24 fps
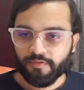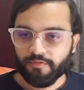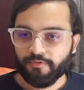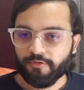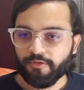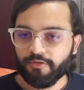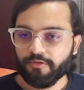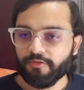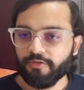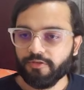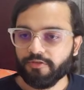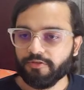
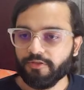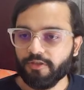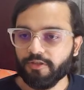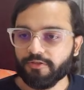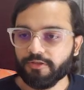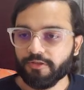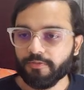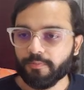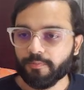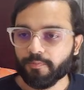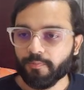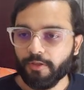This is the
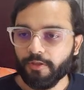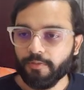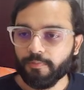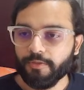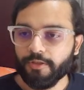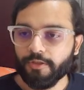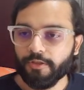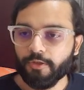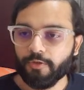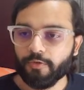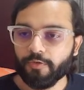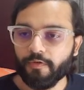simple
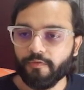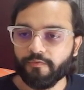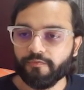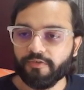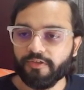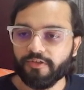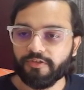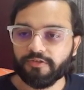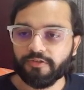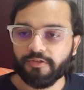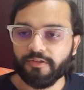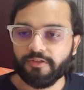meaning of
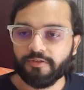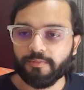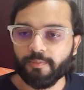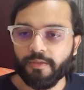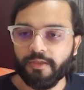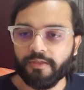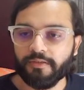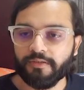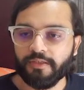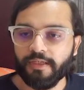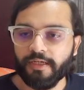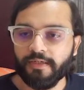this
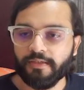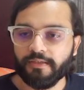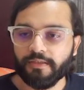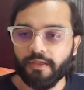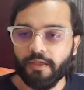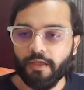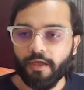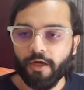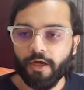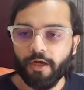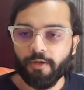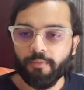statement, that
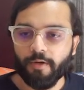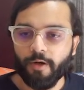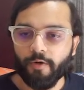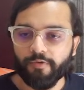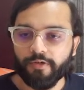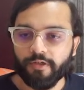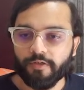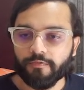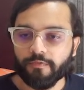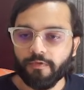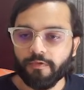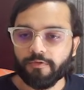
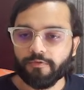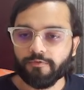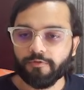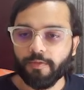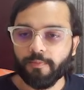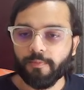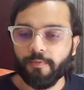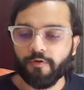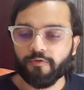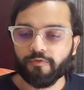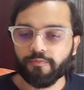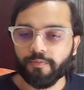amount equals to
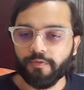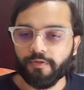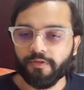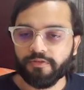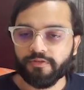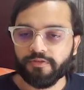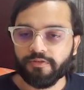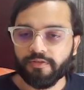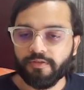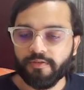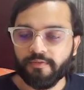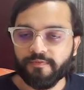amount
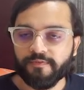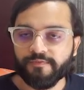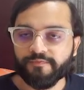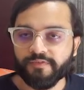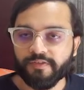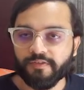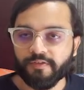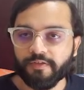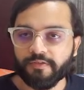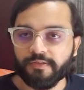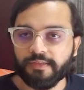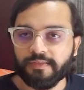plus
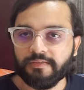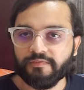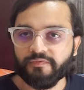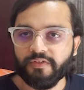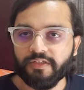1500.